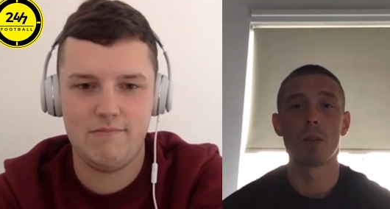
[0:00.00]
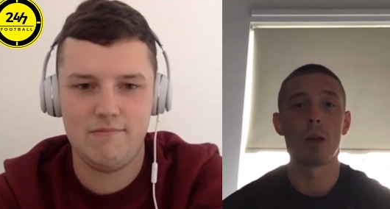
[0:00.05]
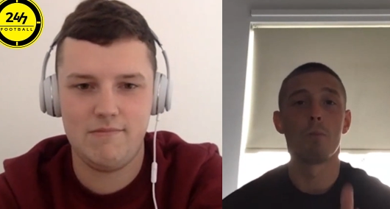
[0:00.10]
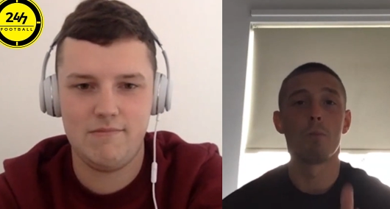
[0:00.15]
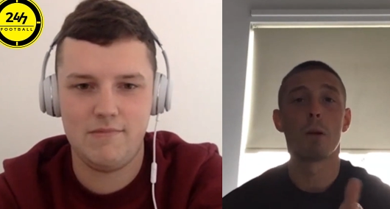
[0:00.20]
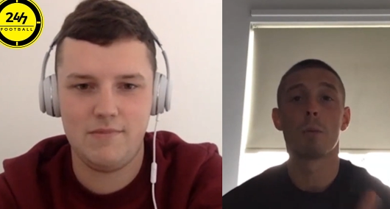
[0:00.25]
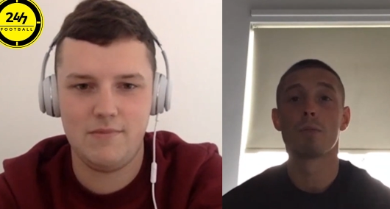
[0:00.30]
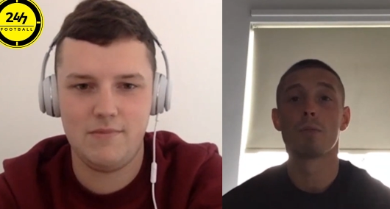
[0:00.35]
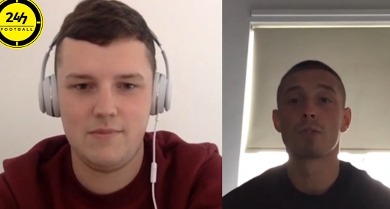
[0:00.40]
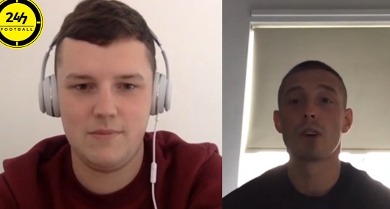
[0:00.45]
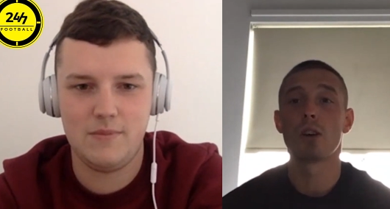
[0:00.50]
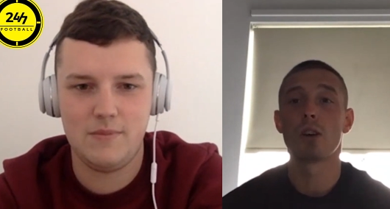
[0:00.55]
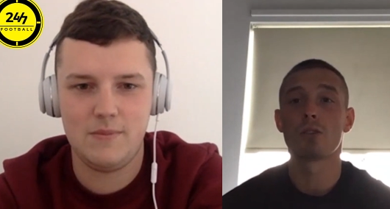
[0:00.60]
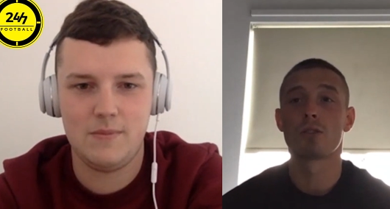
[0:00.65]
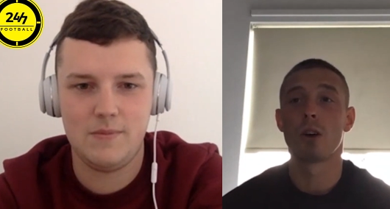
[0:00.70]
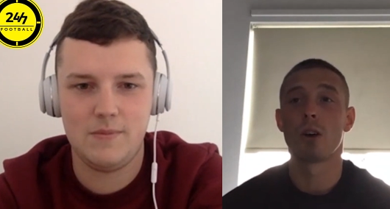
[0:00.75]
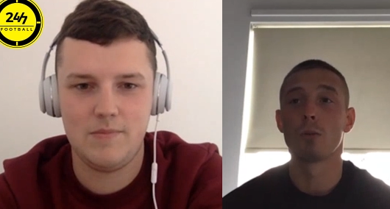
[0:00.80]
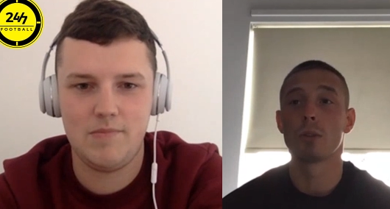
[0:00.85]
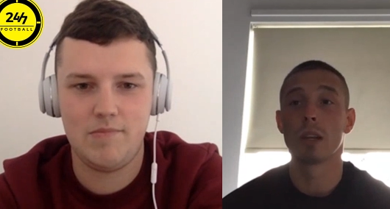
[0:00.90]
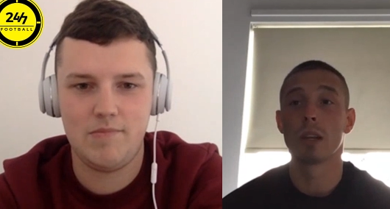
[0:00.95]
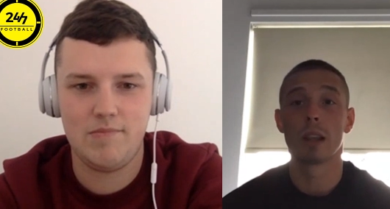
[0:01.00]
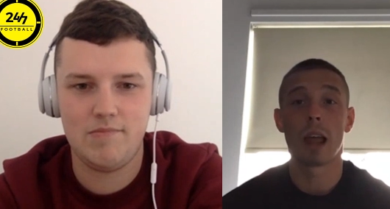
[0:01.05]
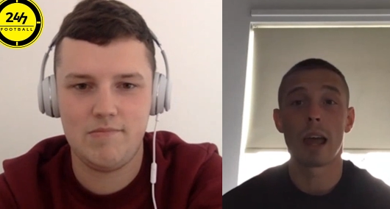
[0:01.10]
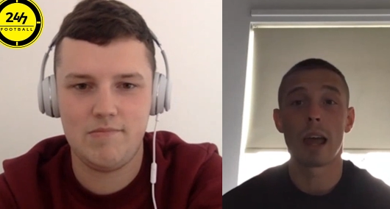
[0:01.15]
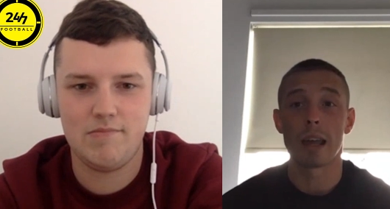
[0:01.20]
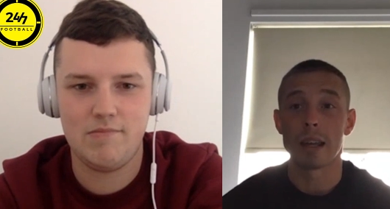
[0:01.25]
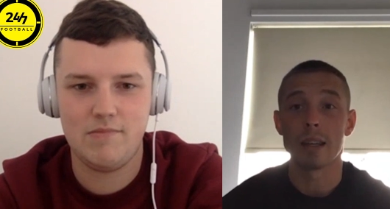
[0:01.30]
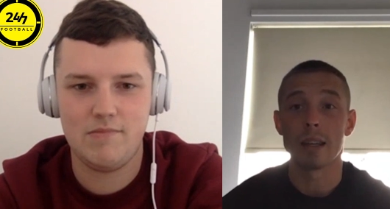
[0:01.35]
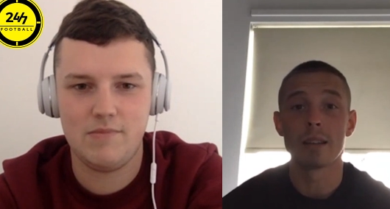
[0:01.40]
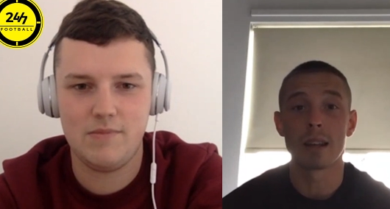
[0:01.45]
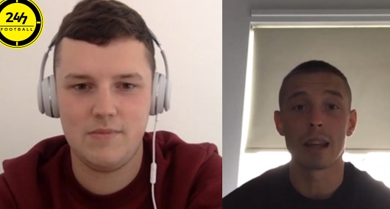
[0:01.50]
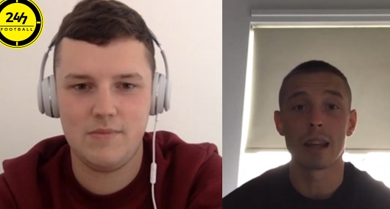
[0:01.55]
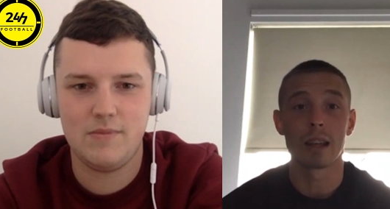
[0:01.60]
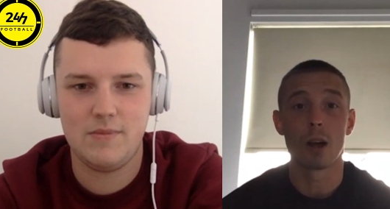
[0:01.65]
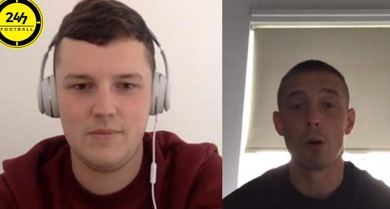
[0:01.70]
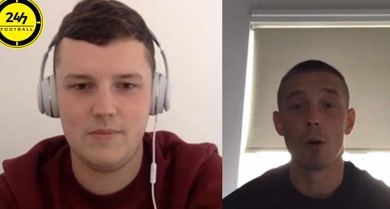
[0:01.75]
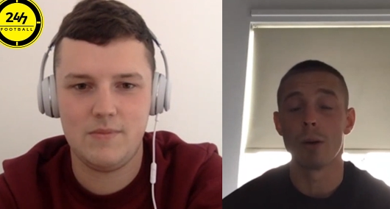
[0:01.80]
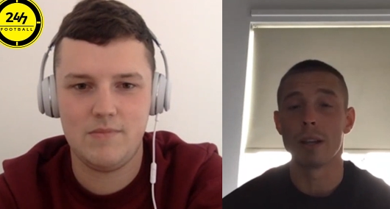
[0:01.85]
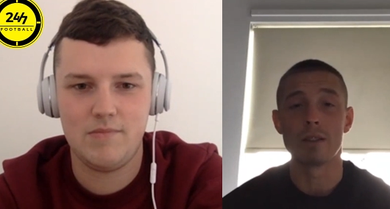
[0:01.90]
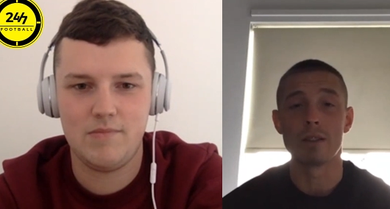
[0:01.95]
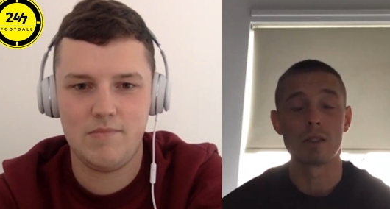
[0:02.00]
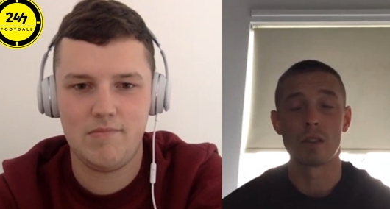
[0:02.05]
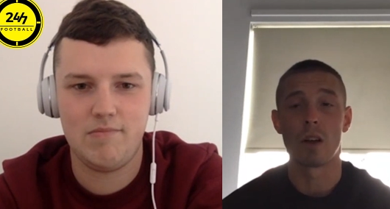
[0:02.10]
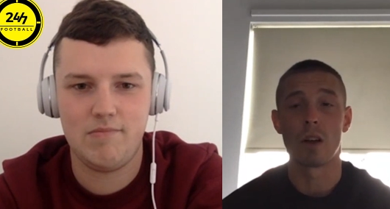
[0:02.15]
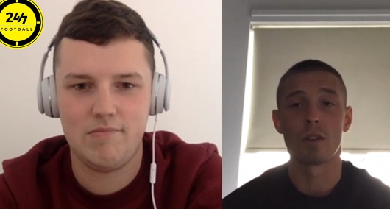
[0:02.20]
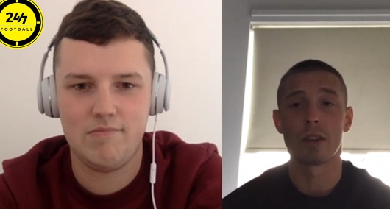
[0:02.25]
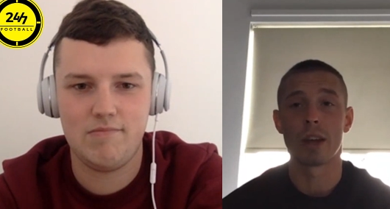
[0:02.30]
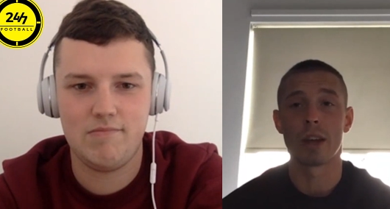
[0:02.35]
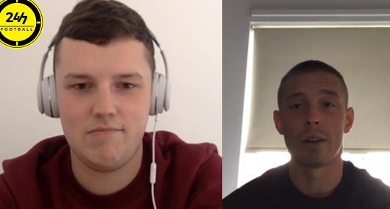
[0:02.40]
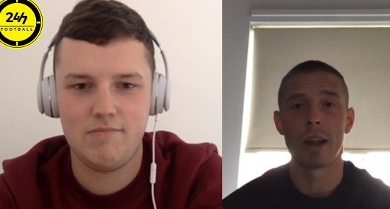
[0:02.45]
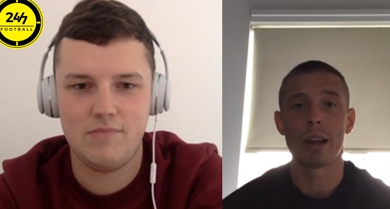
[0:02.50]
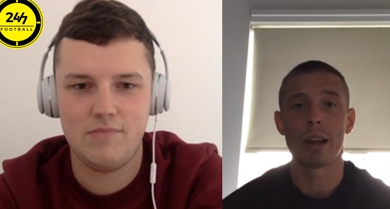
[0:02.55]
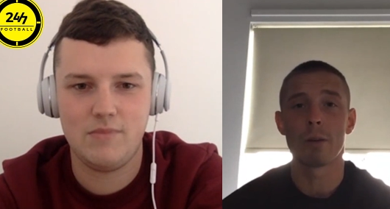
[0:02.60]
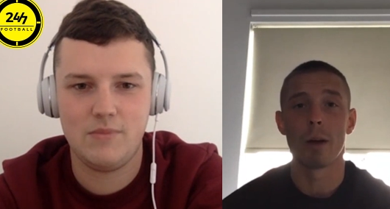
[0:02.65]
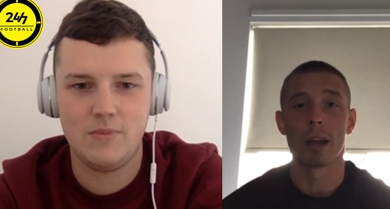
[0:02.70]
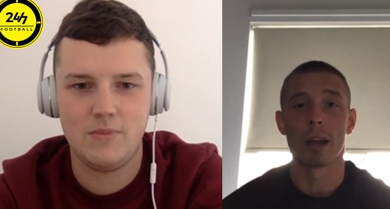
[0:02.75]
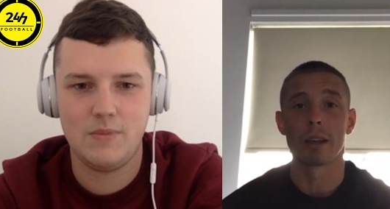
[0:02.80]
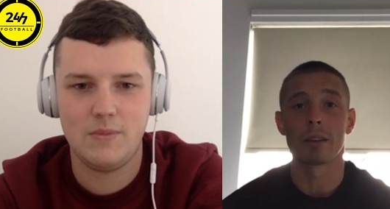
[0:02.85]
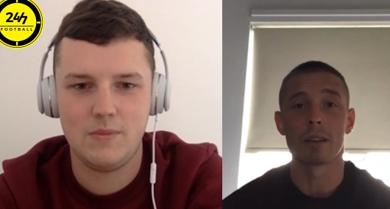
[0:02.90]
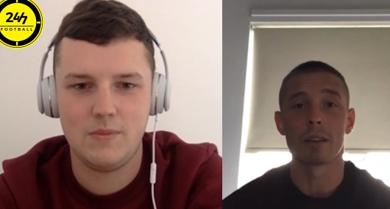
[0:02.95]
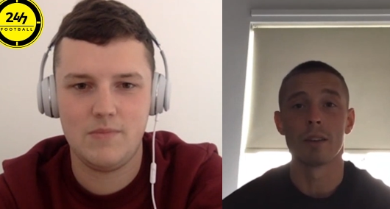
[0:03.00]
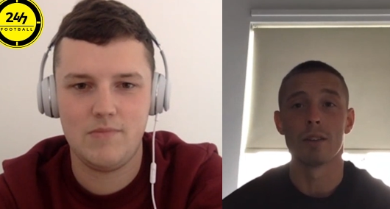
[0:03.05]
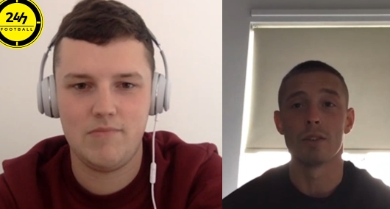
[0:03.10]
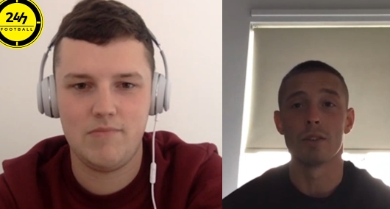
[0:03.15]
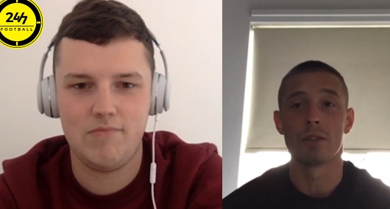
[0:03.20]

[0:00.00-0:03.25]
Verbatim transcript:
Speaker 1: But then we was also delayed in going into lockdown anyway,